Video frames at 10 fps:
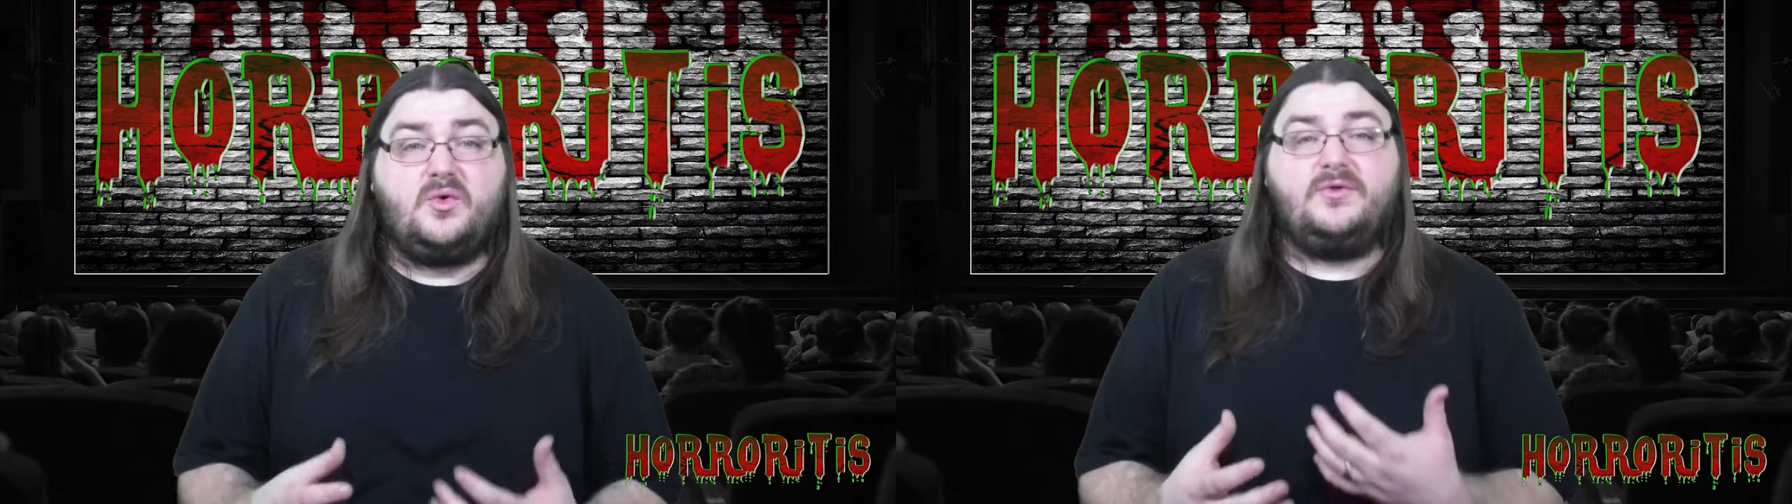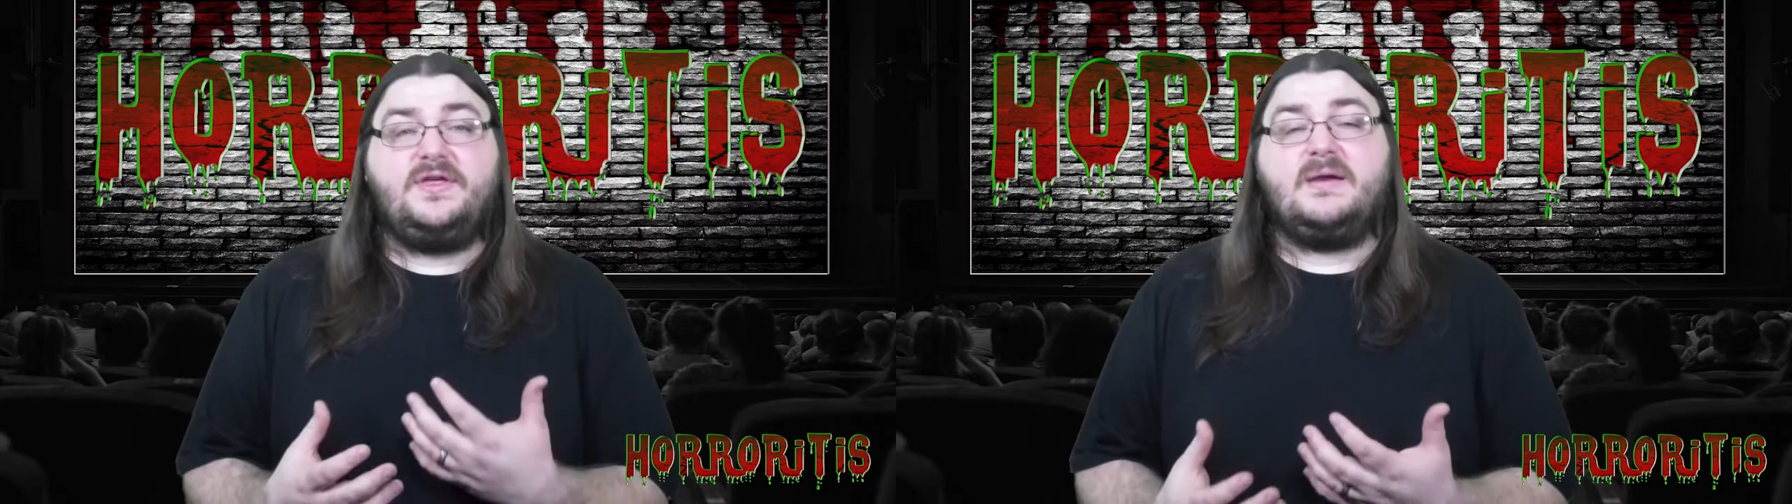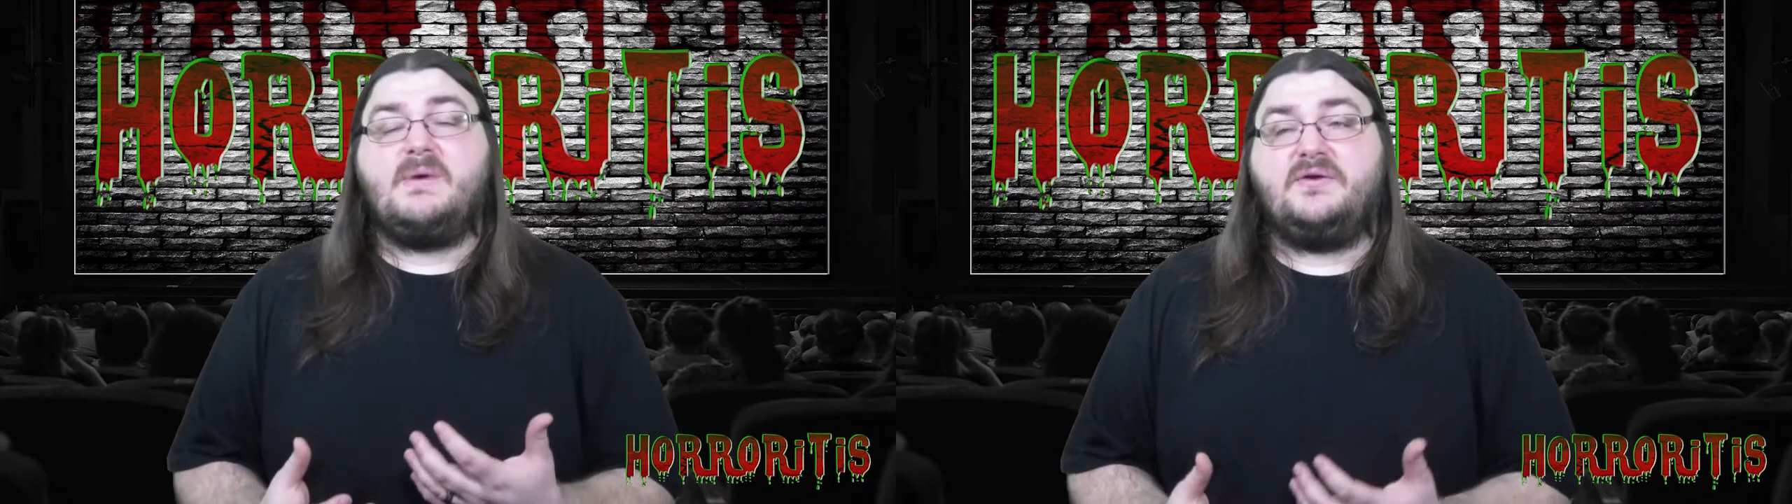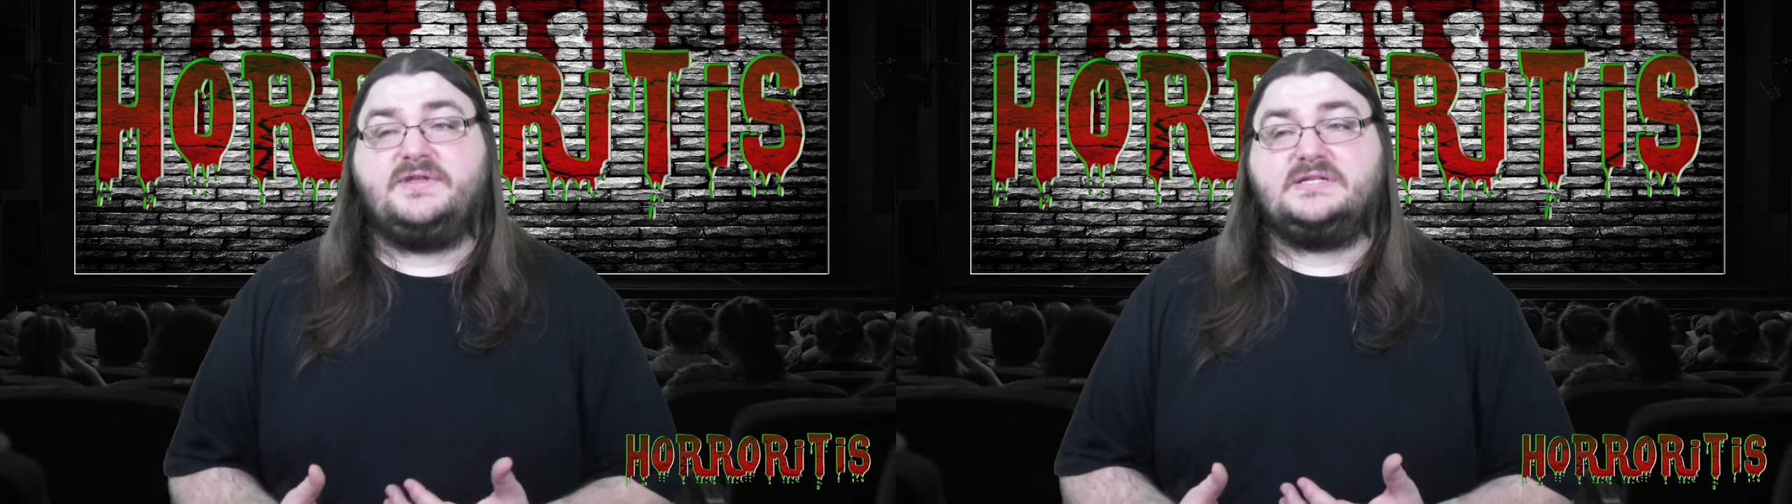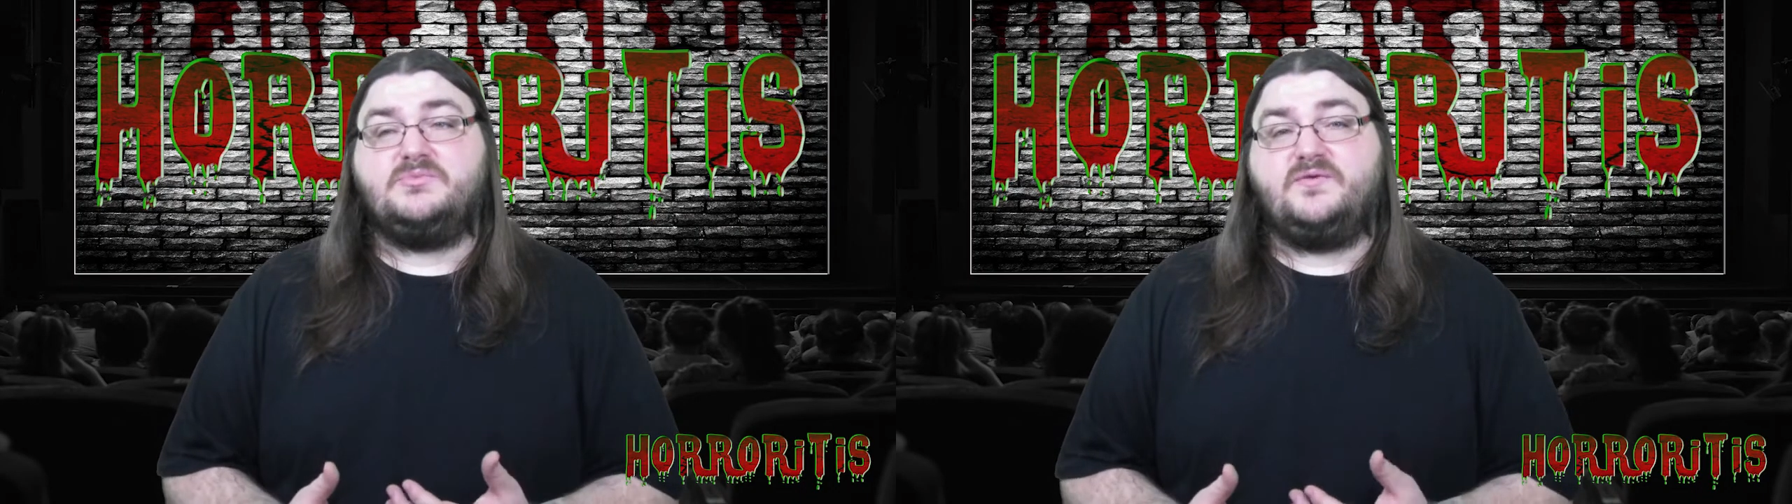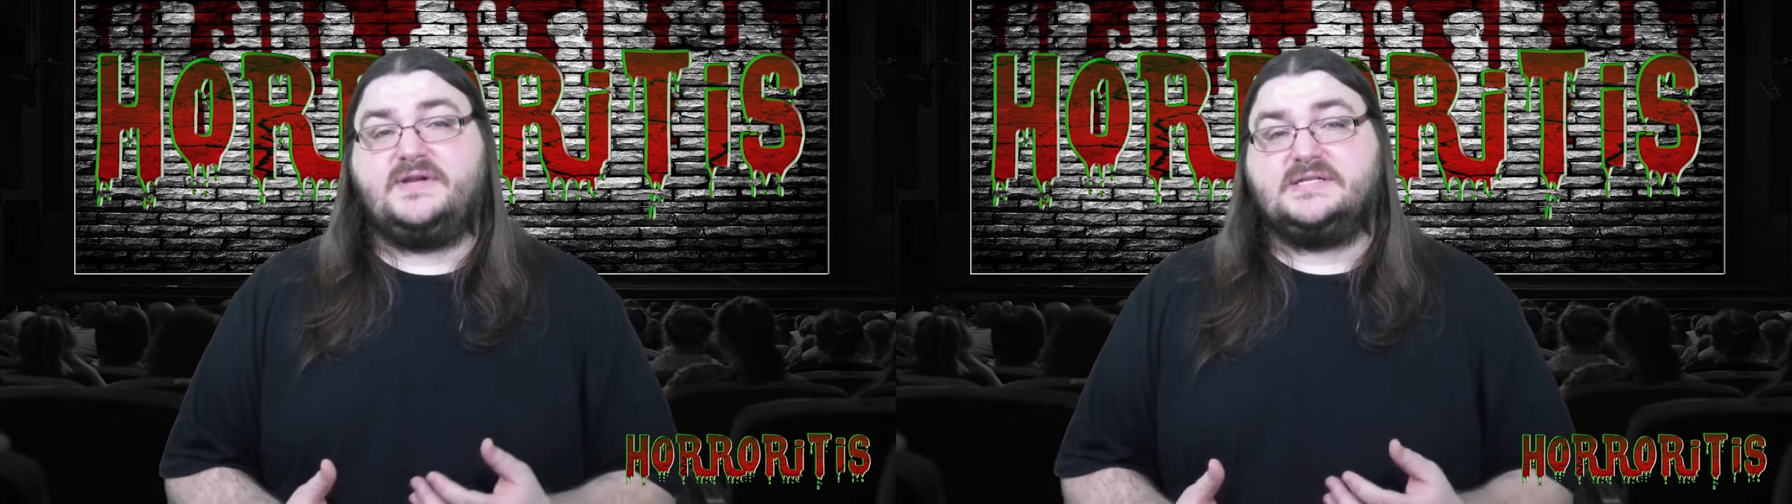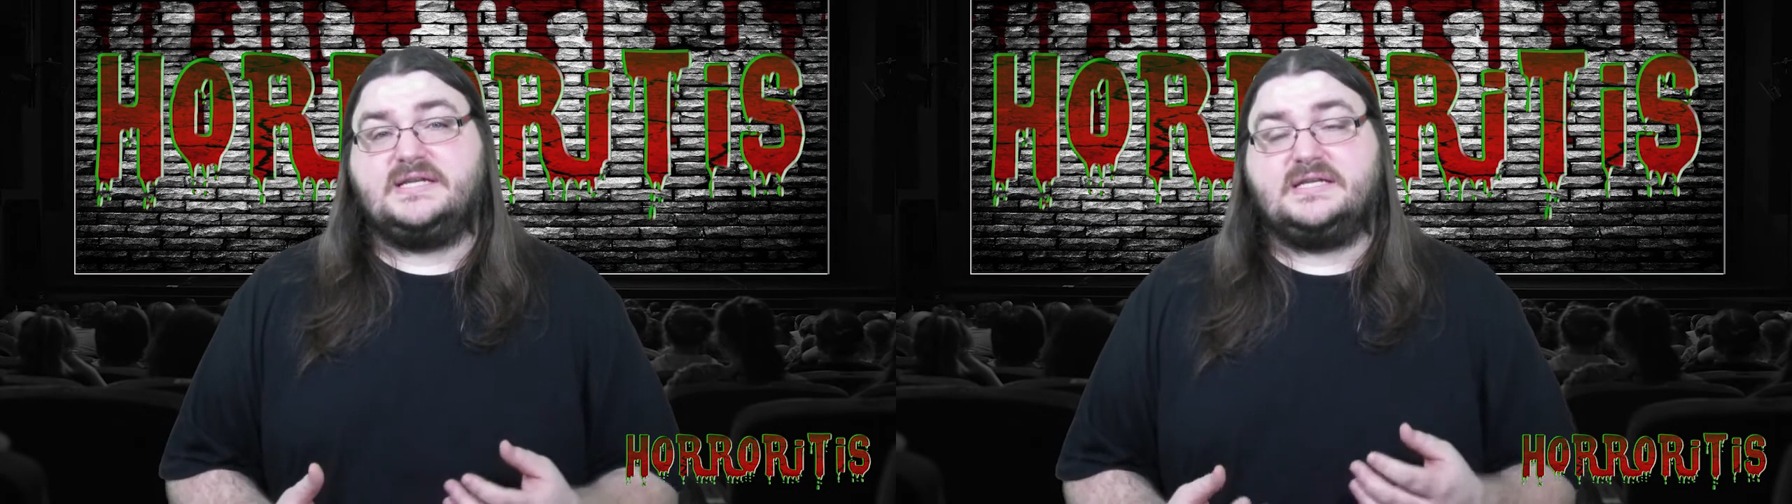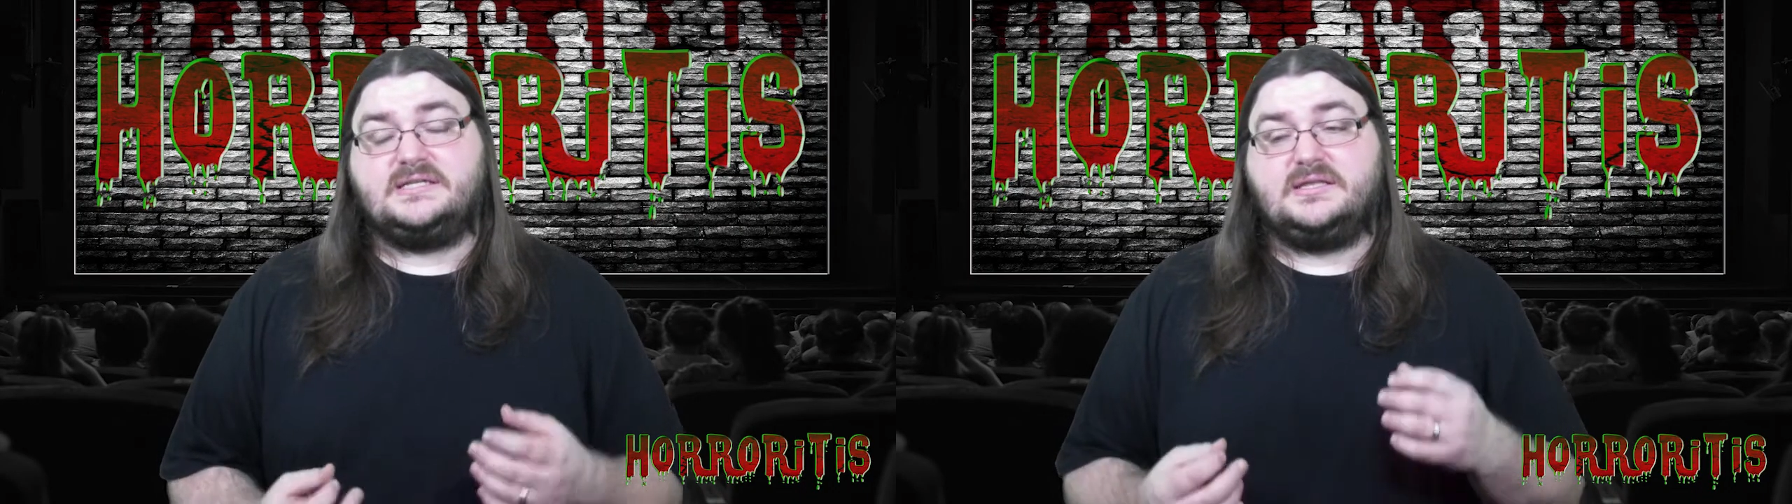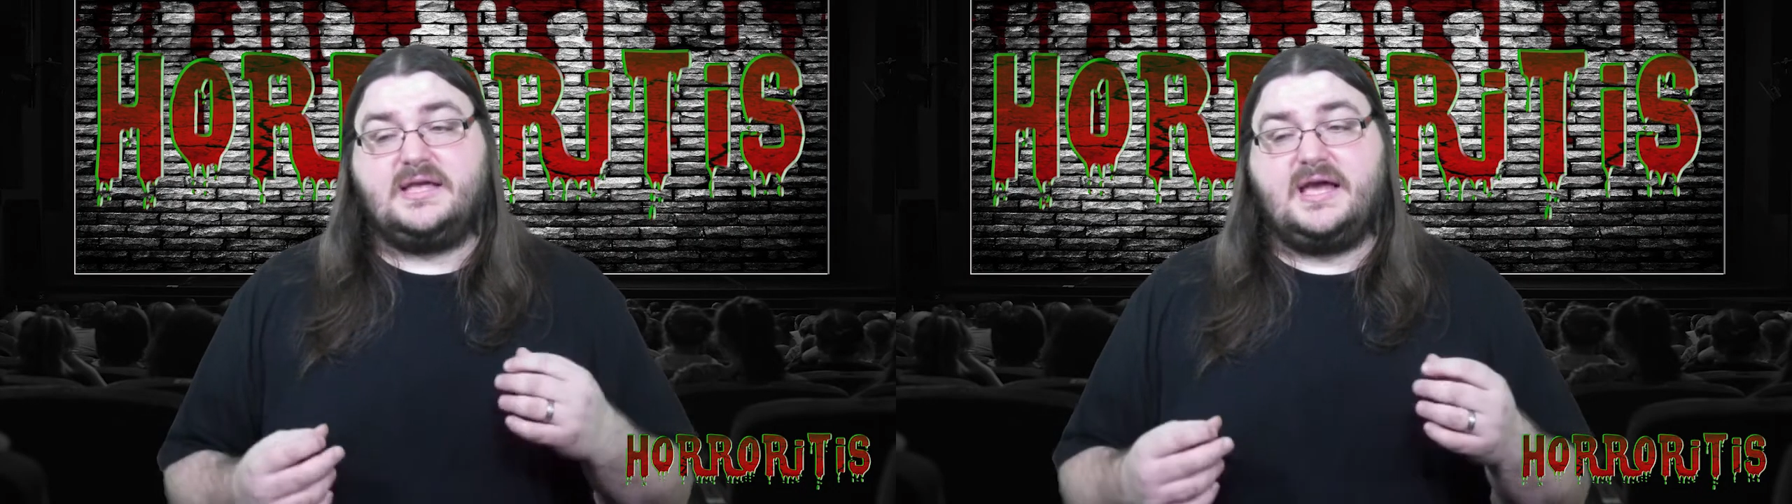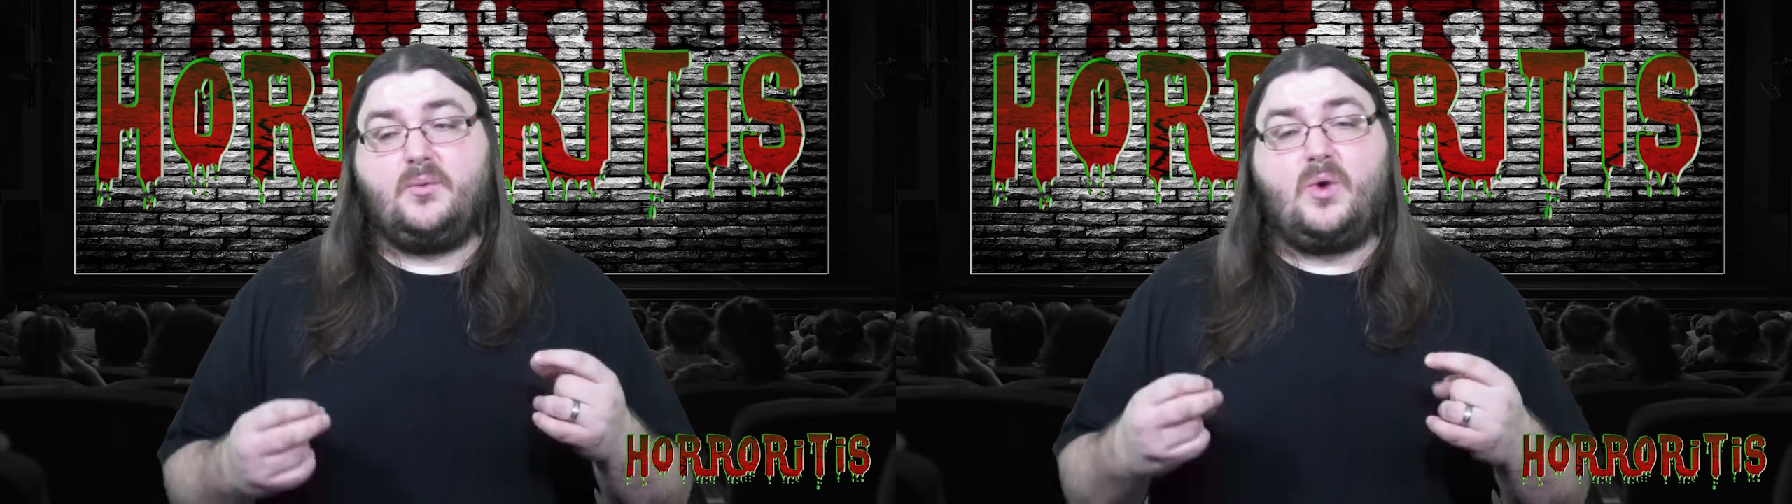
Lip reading: the cool thing about these movies is that